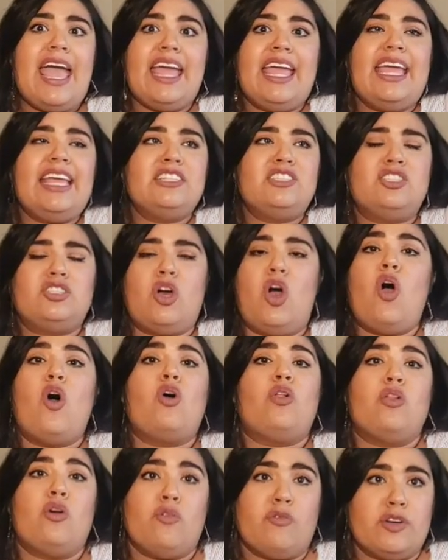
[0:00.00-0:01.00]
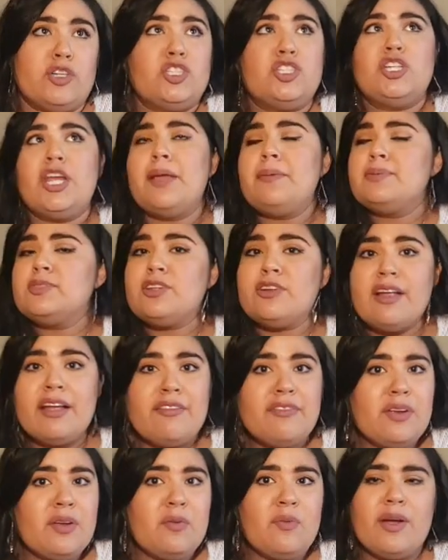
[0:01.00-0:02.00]
It's all over. Shapes are
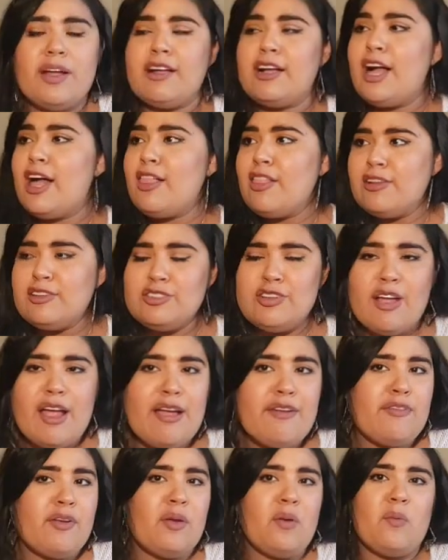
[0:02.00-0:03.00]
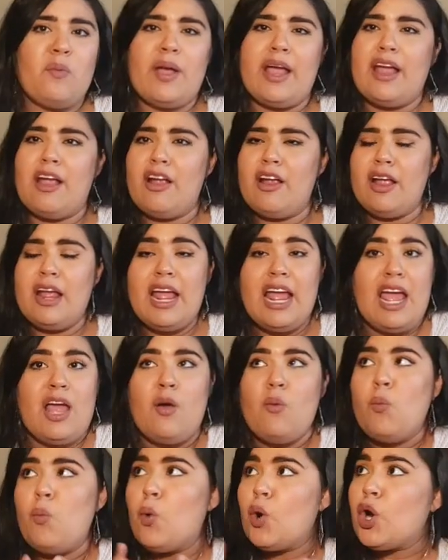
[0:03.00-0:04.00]
everywhere, colors are everywhere,
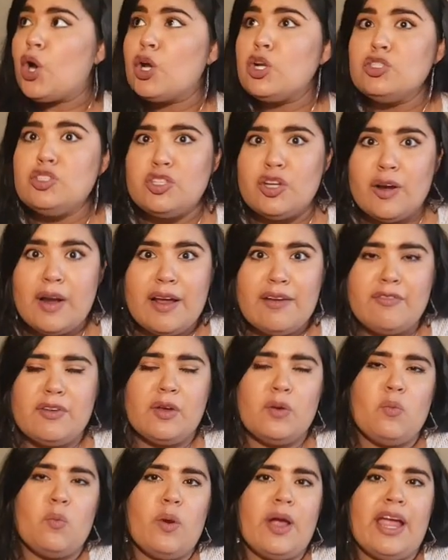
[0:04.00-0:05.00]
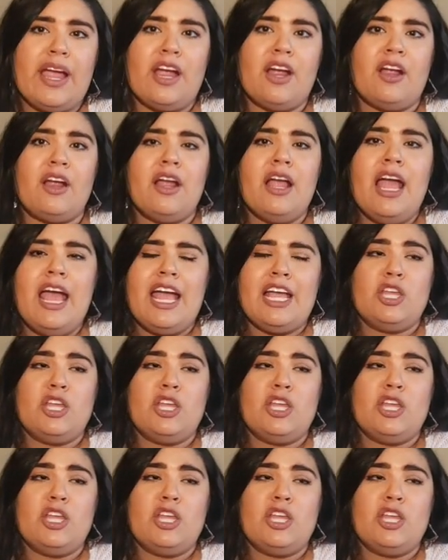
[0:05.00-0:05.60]
words are everywhere.